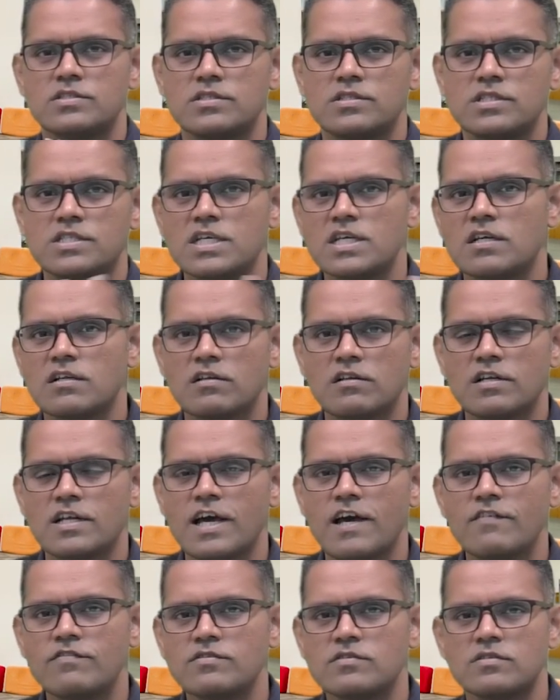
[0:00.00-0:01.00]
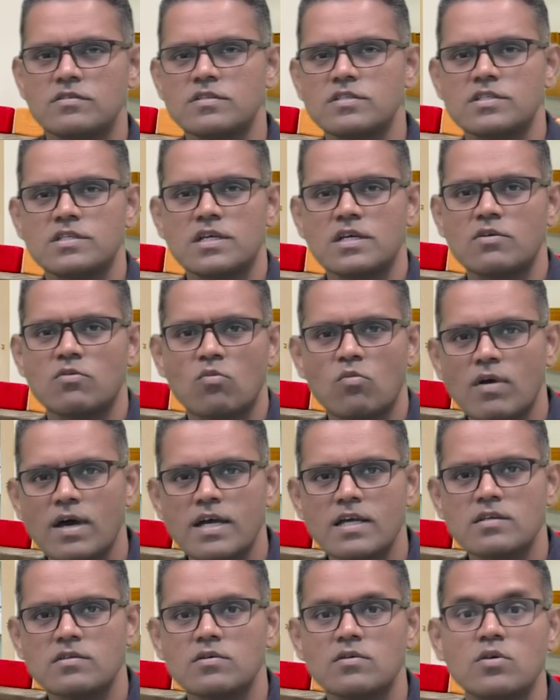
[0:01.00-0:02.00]
Take left or take
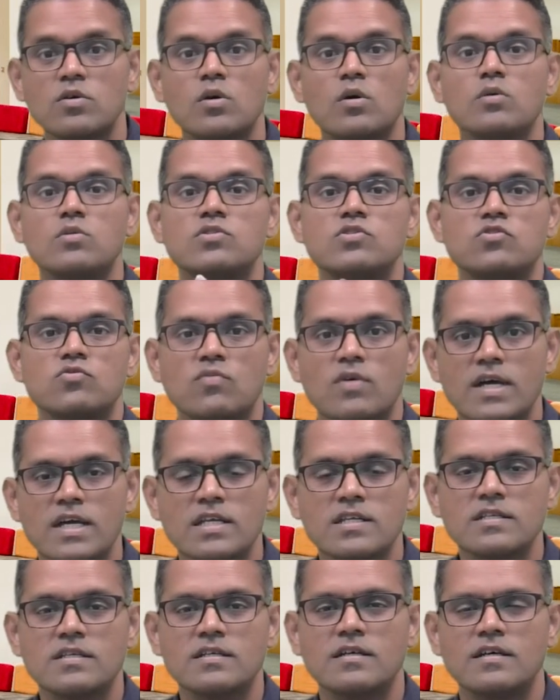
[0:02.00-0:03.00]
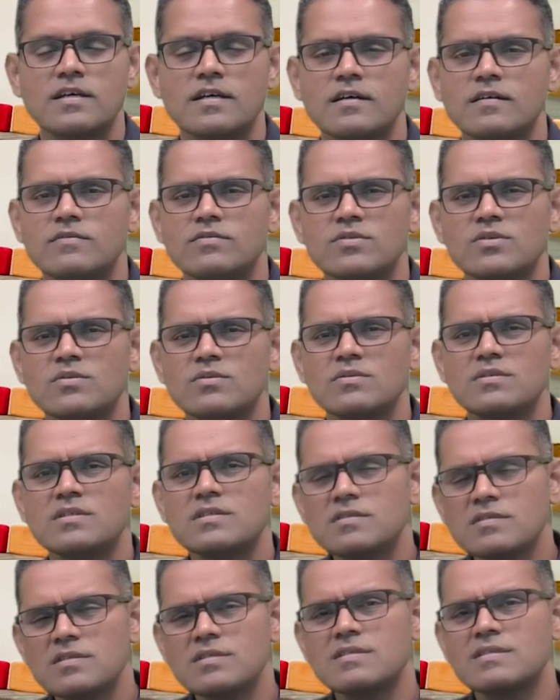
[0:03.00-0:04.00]
right or go straight, yeah. So
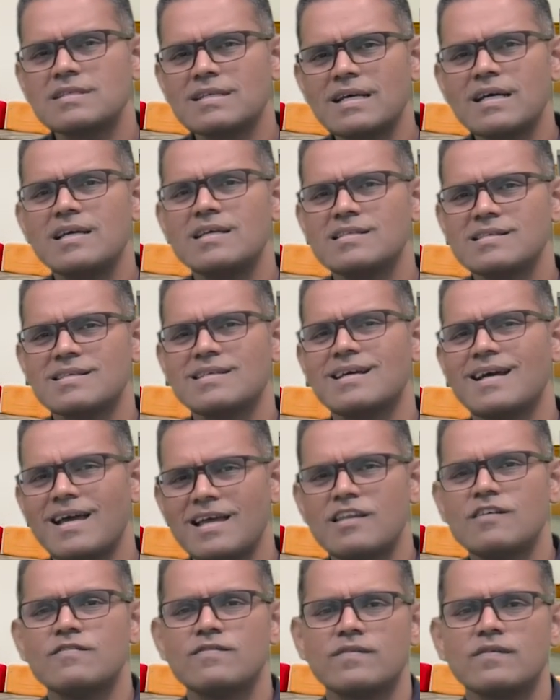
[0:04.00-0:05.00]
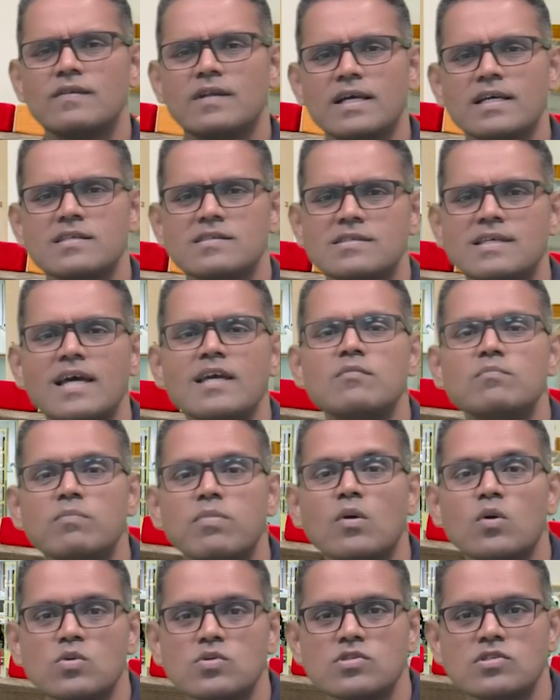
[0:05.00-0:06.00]
it's kind of like
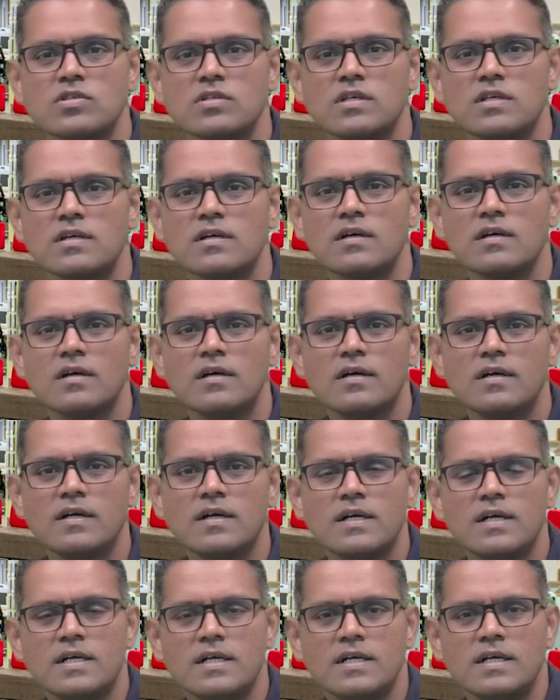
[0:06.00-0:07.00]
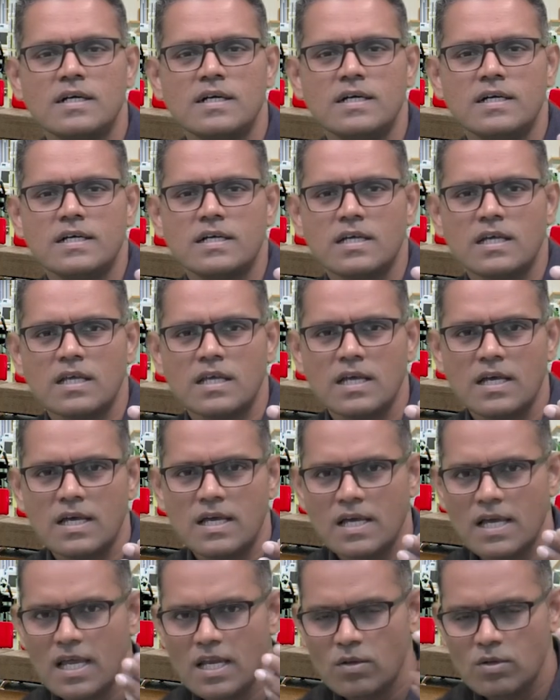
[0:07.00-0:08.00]
signposts, yeah.
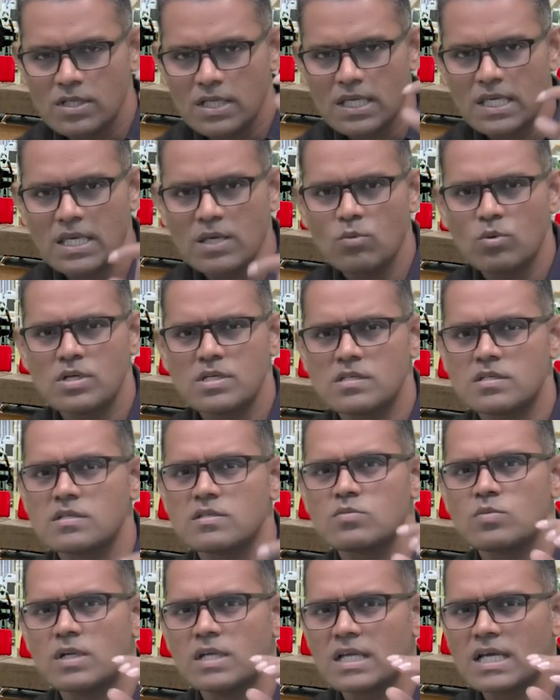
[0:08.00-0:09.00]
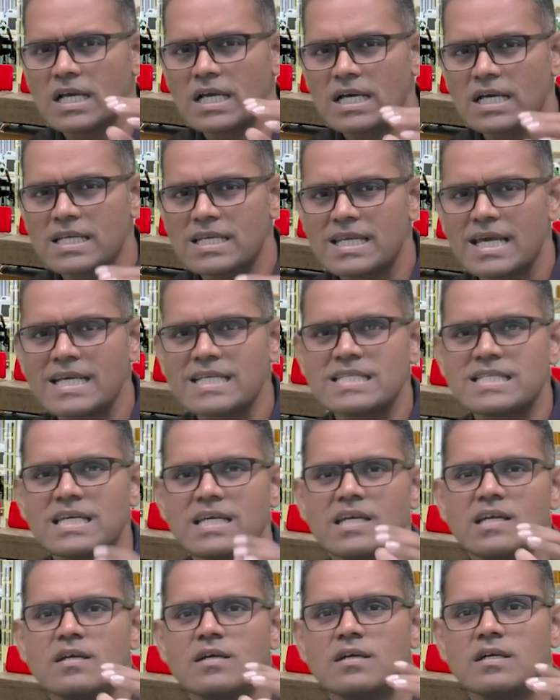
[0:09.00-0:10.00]
Anyway, the key word is this one,
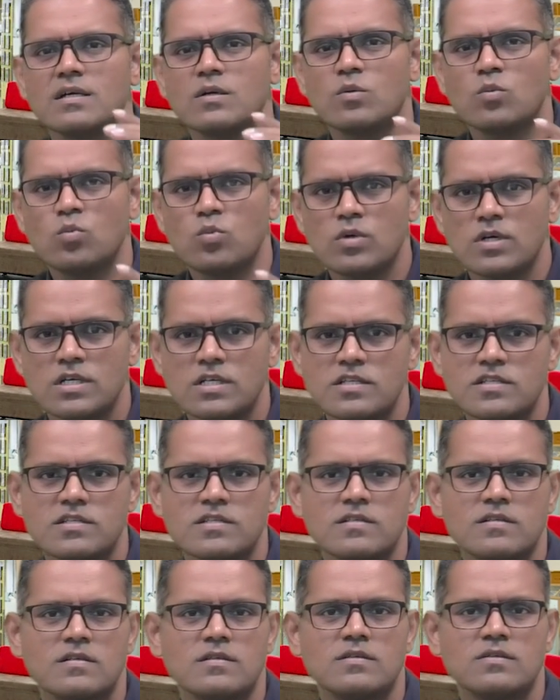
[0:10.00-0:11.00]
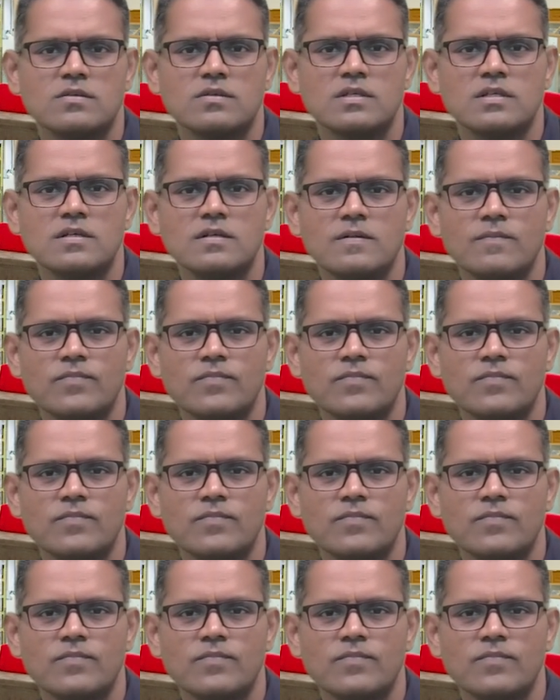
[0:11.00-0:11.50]
connecting words. Okay?